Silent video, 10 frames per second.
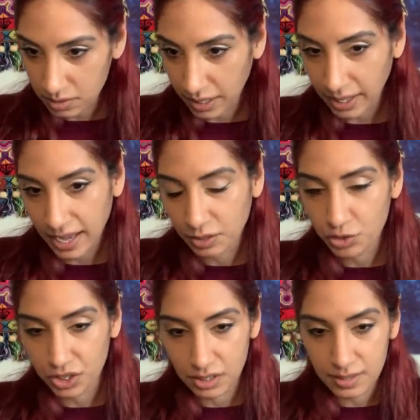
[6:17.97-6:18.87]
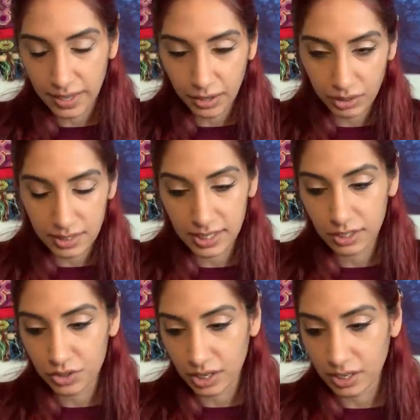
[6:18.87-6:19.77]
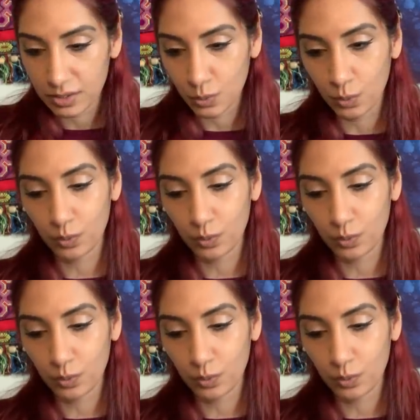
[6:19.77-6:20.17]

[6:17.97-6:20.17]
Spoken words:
like ancient sacred teachings